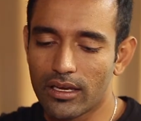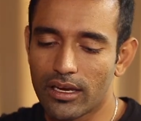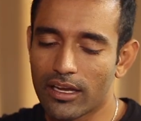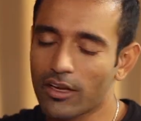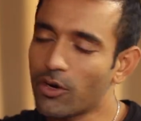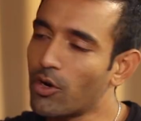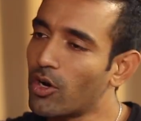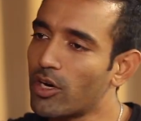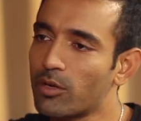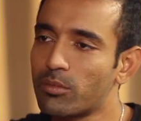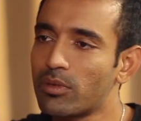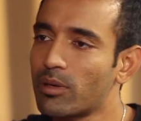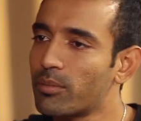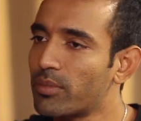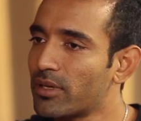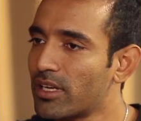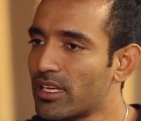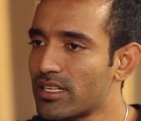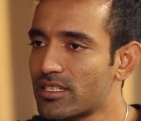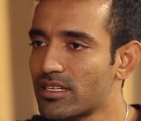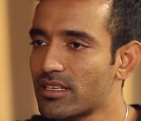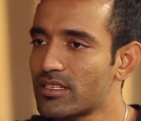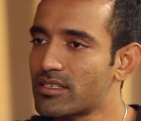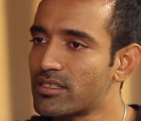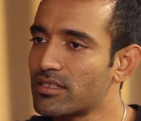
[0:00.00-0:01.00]
I called him up
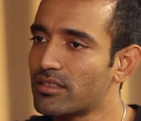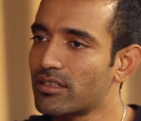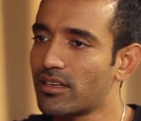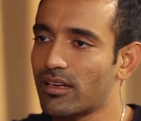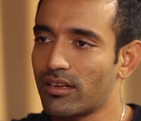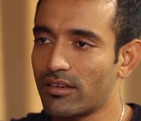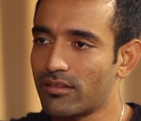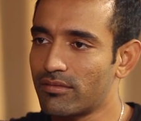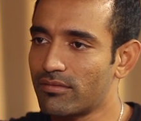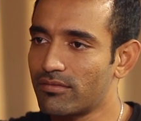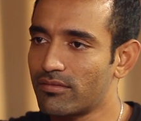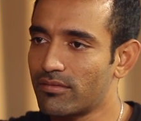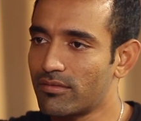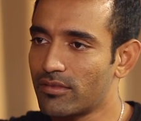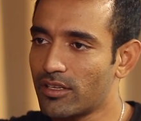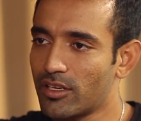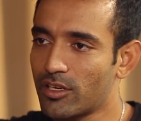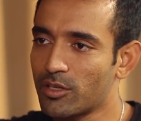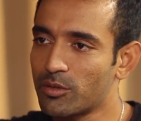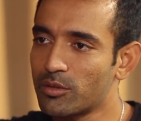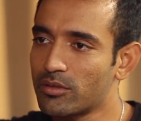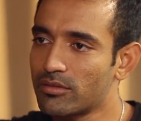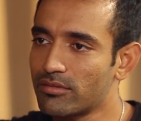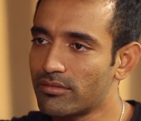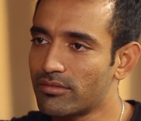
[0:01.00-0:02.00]
and I said, sir, I
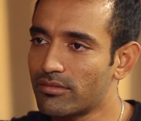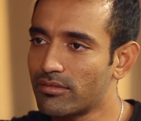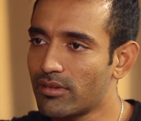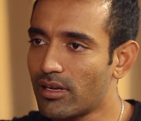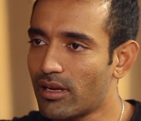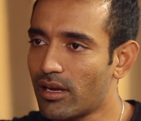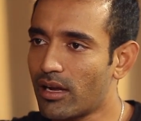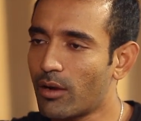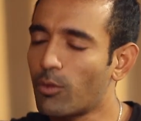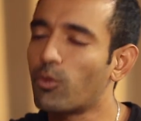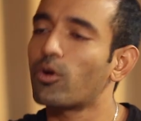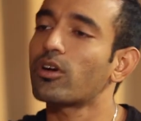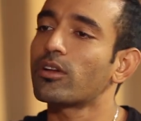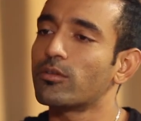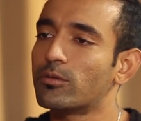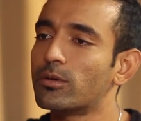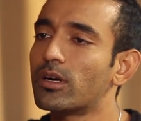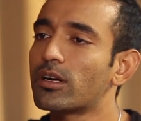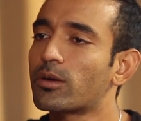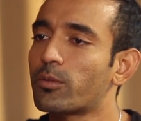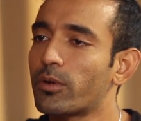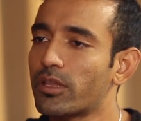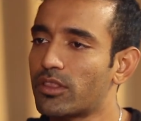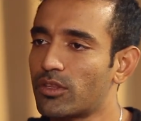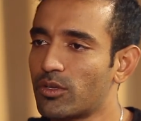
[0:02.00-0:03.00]
you know, I want to
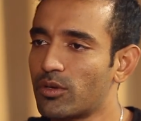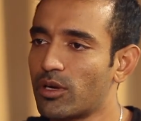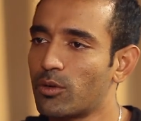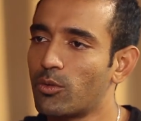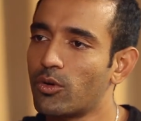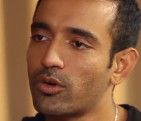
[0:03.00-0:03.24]
work with you.